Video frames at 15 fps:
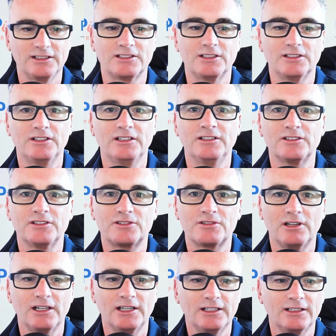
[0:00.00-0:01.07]
into into
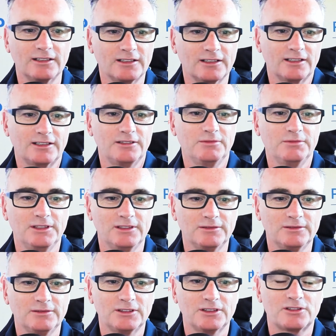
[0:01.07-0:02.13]
trying like you know
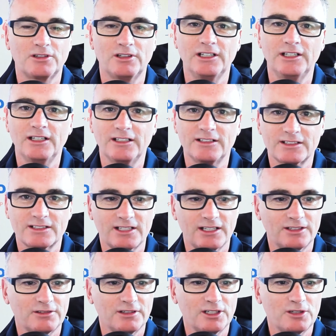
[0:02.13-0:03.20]
trying as I
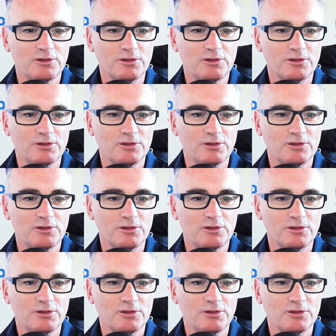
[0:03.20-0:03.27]
said trying